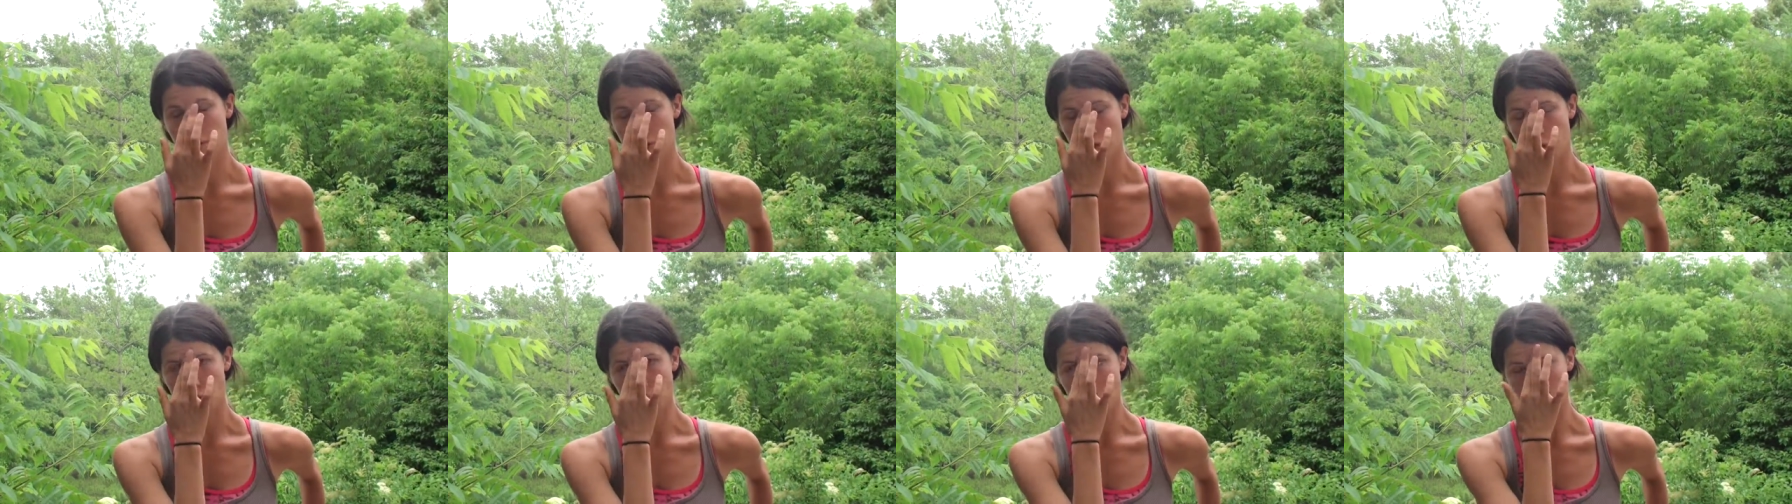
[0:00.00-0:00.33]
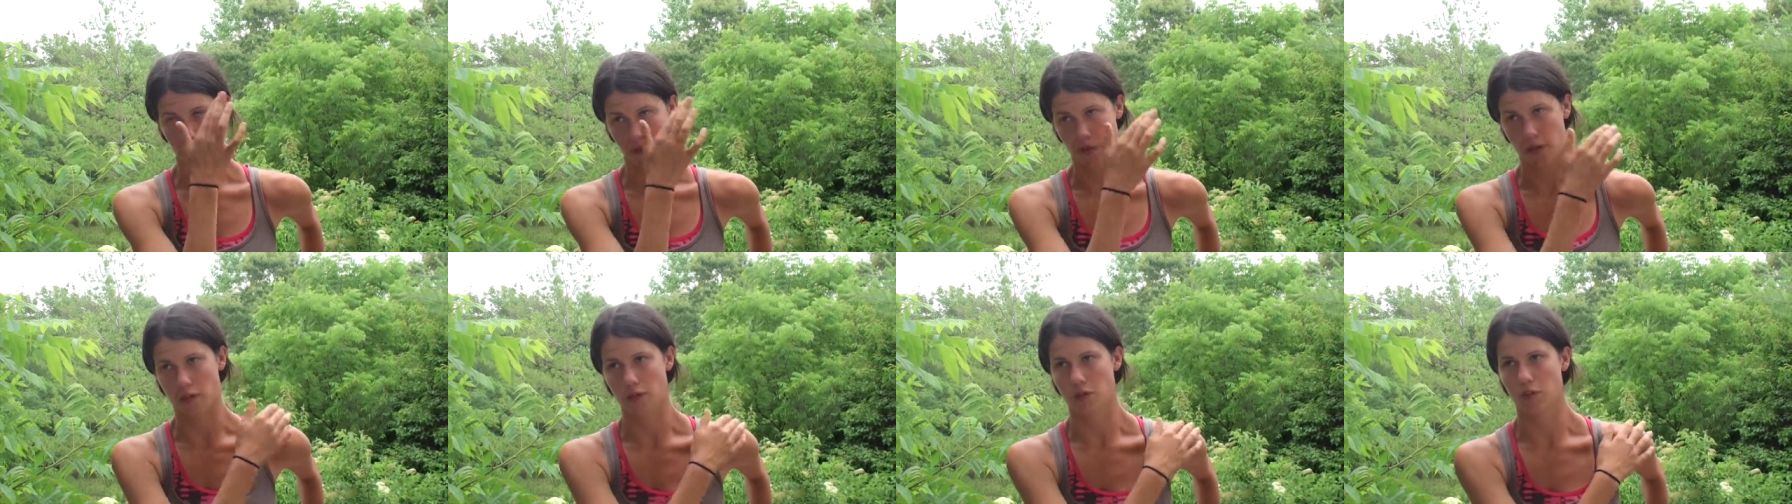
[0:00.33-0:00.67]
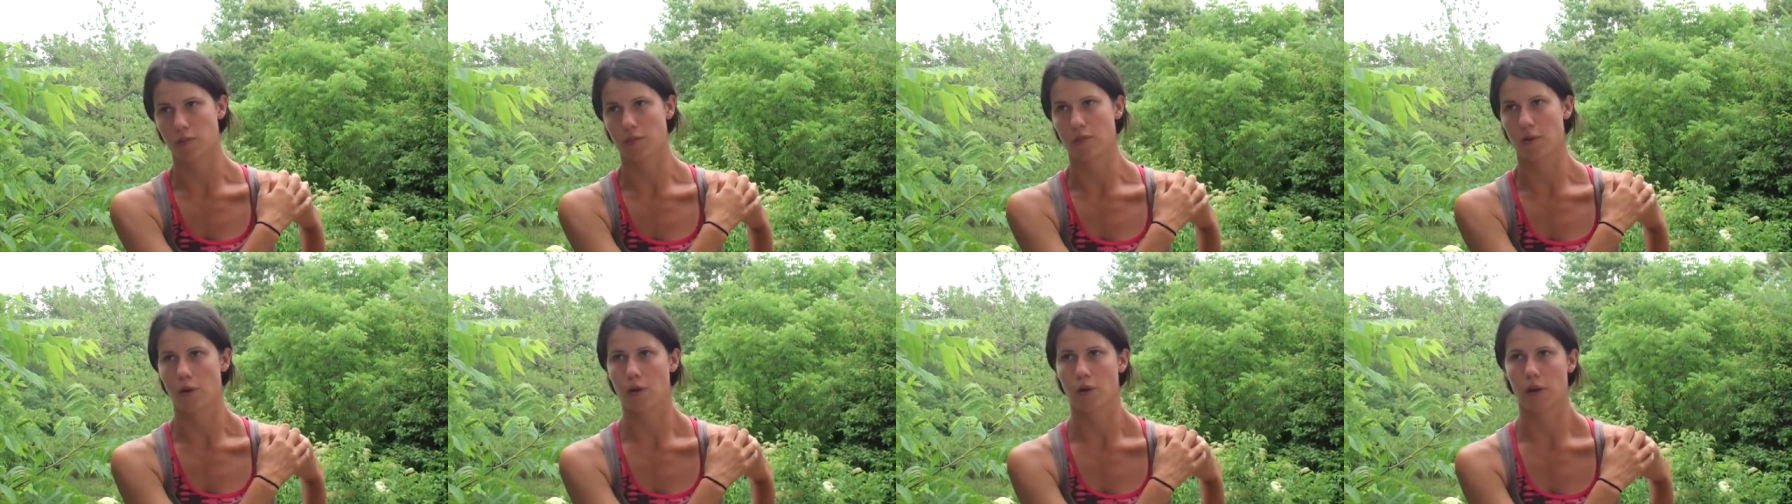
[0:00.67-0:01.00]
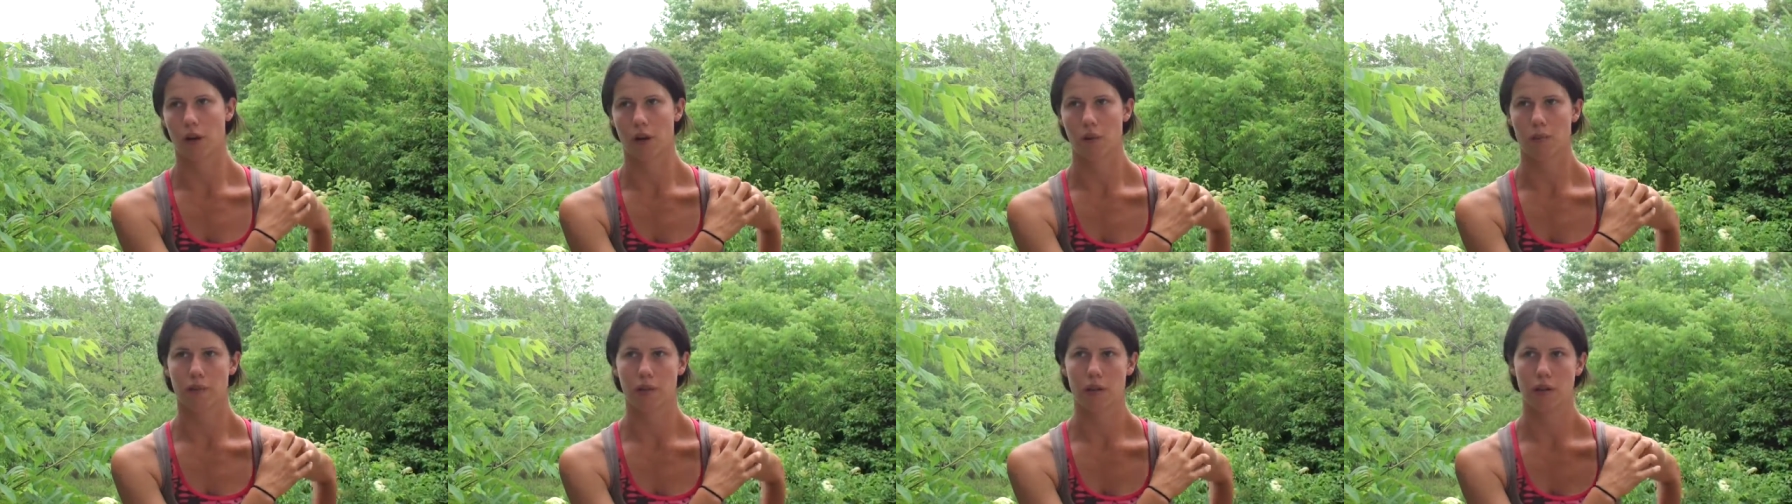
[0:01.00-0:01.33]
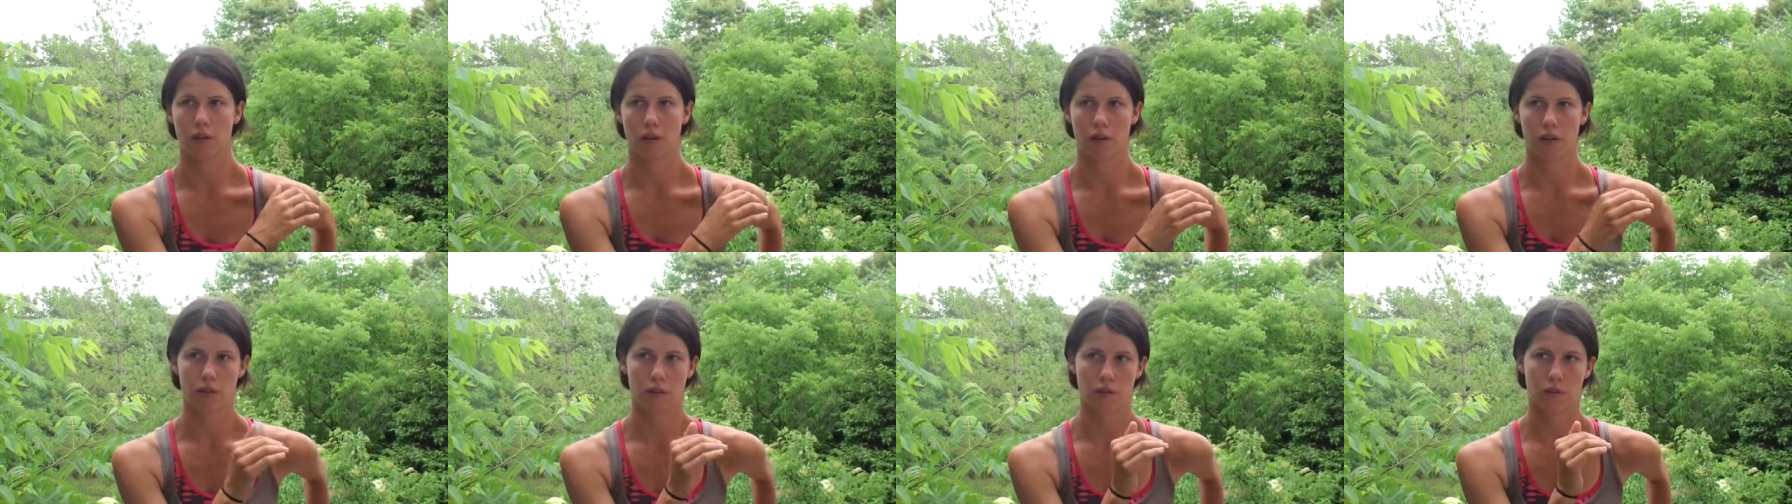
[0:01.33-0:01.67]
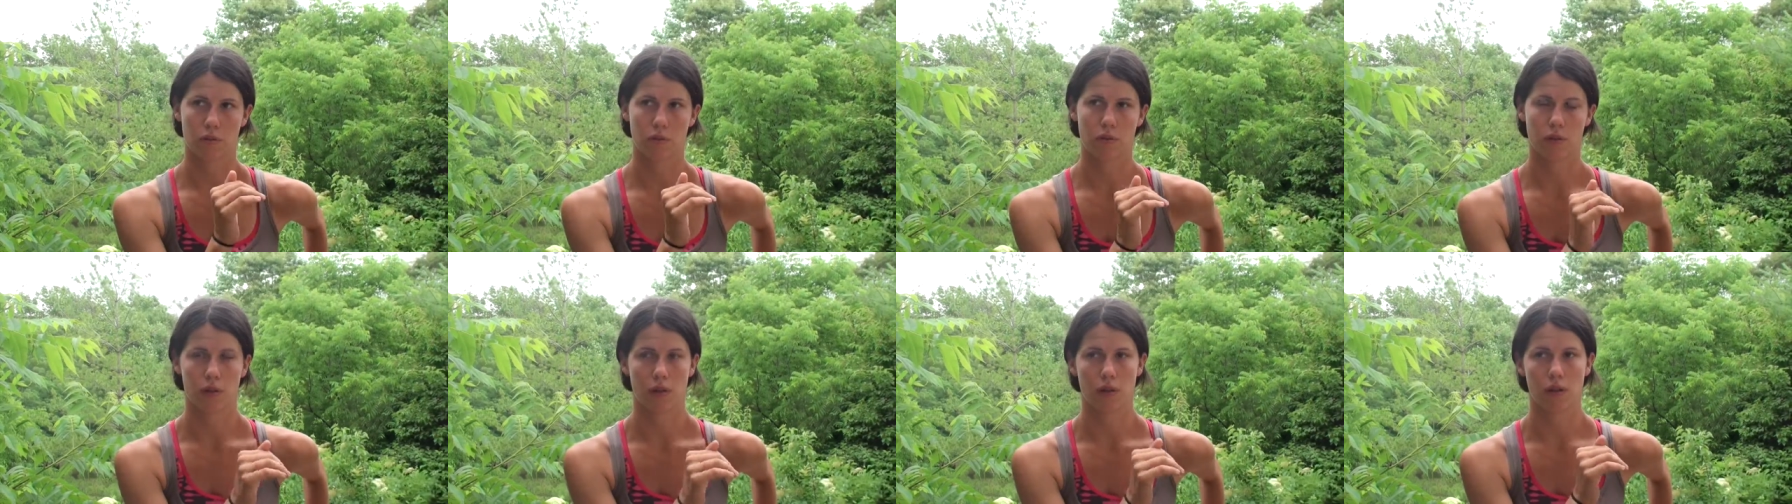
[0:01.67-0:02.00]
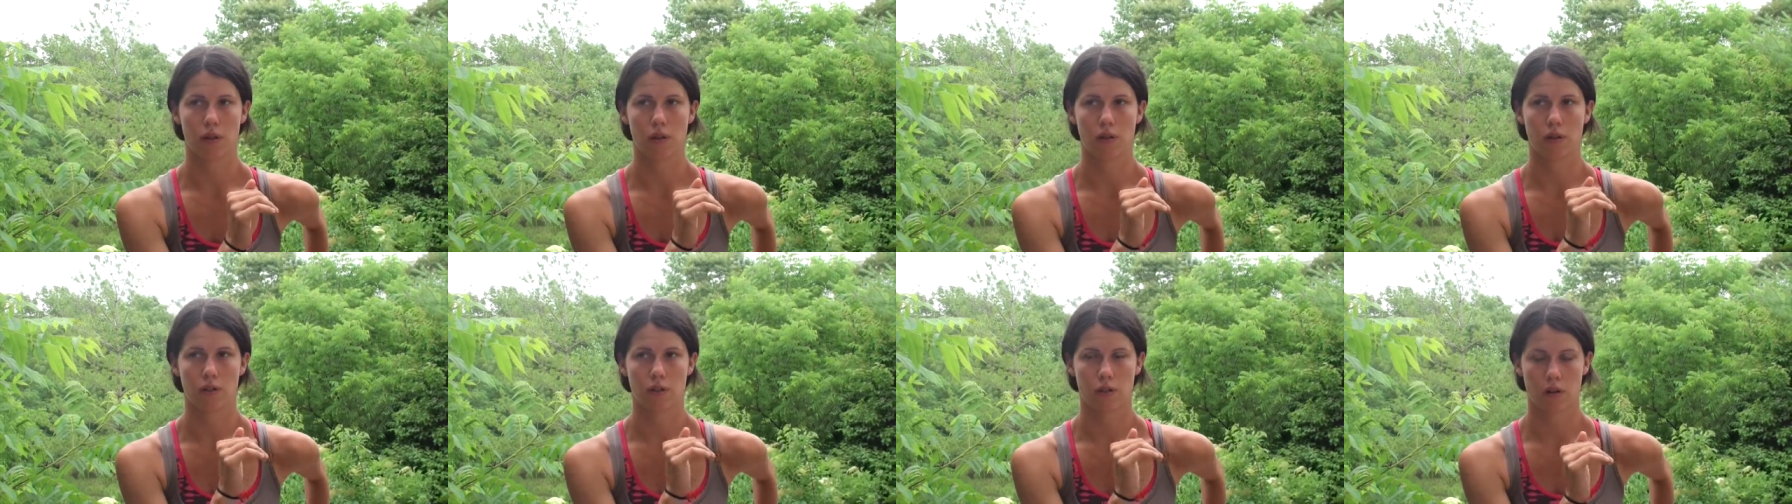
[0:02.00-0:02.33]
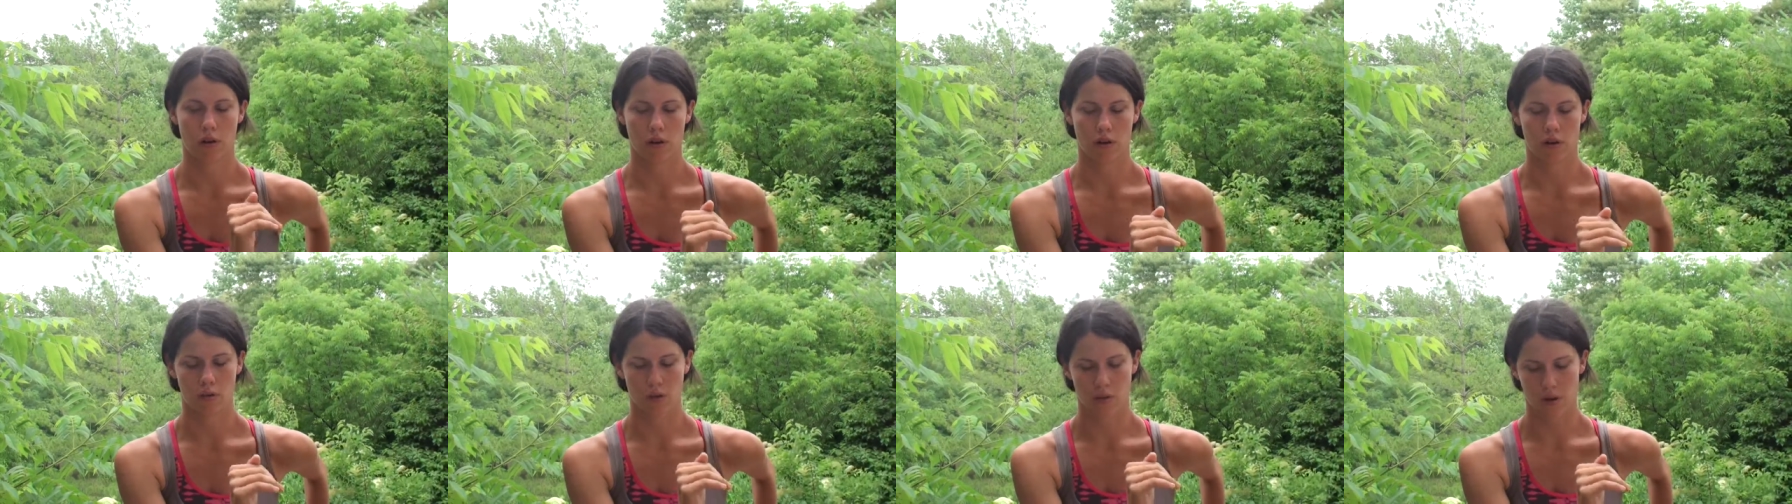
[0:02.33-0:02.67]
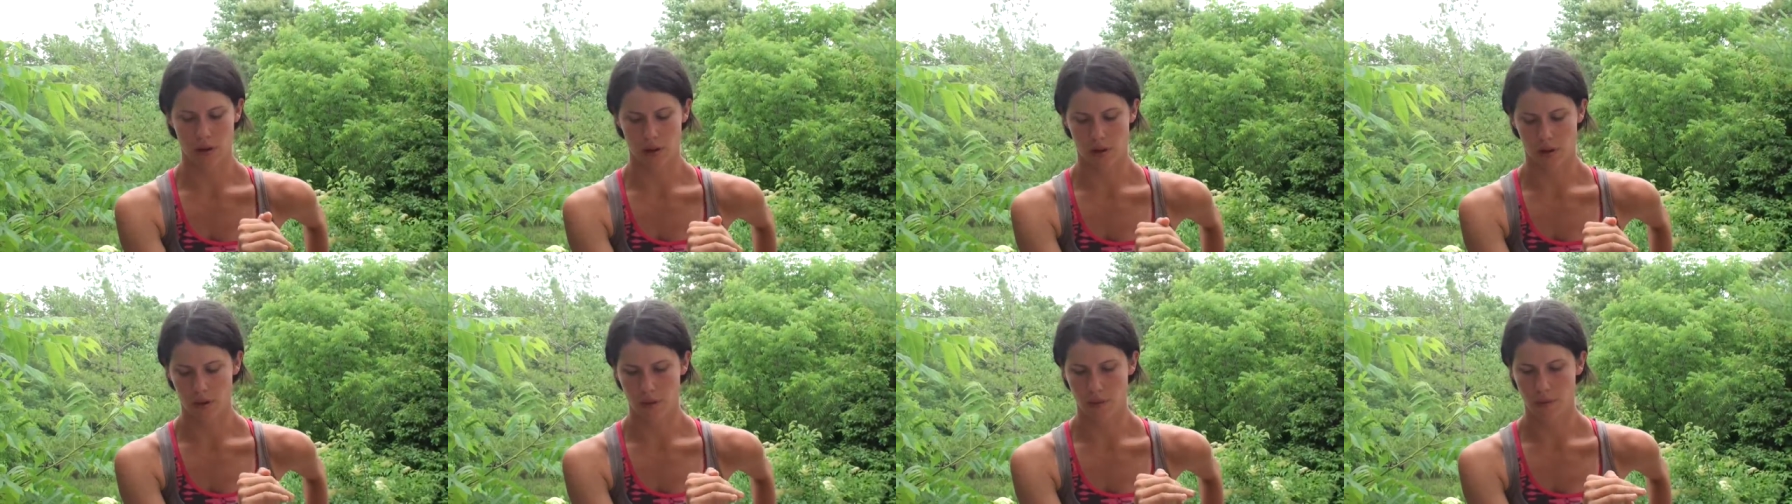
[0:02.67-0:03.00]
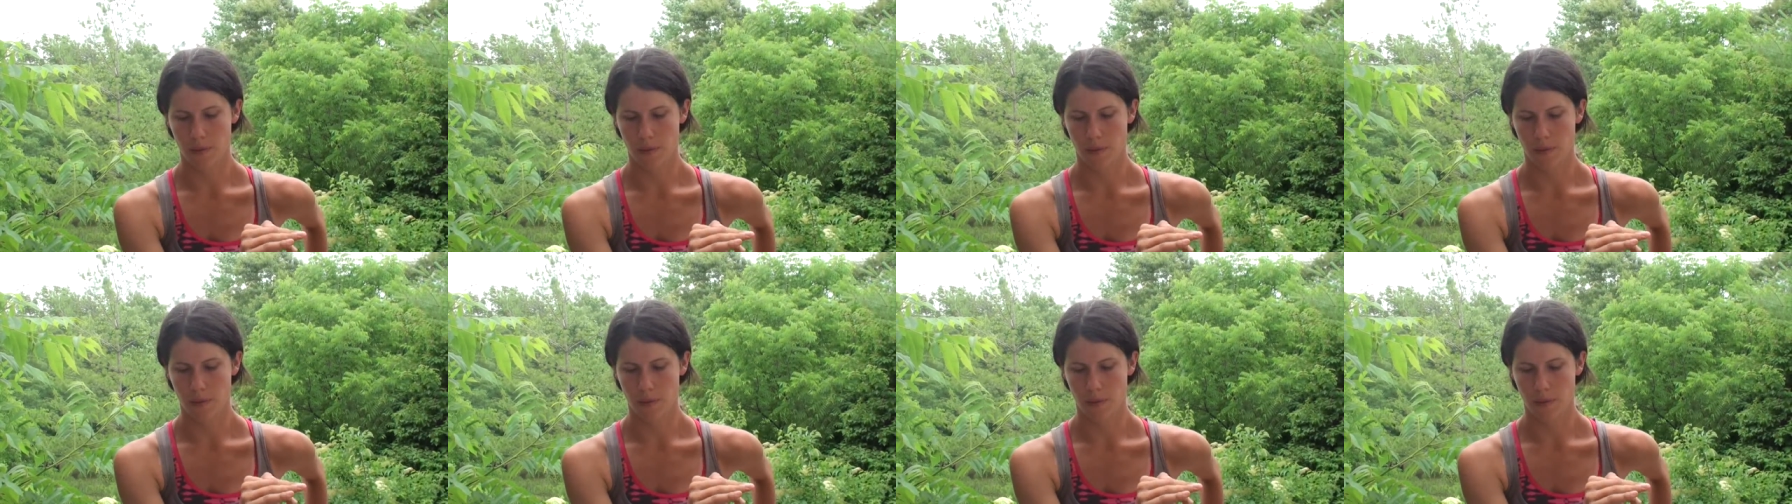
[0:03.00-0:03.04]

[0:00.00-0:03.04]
or horse adventure program because we start with